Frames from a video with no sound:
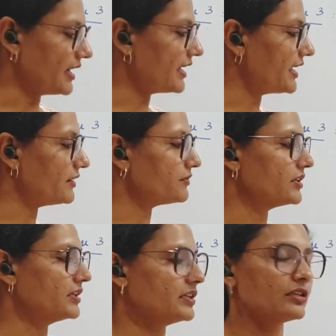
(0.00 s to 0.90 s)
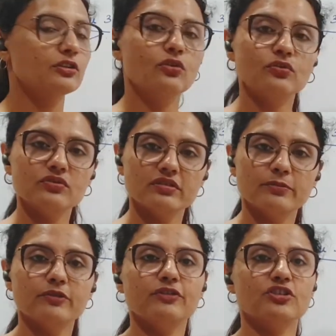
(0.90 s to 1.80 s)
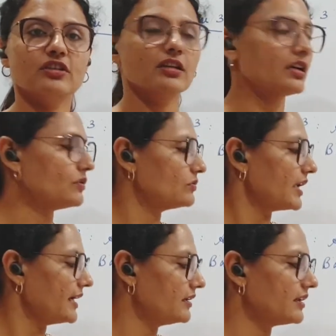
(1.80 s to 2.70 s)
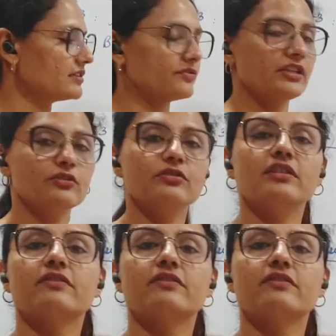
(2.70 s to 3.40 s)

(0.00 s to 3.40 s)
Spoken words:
I have closed the provision account and transferred to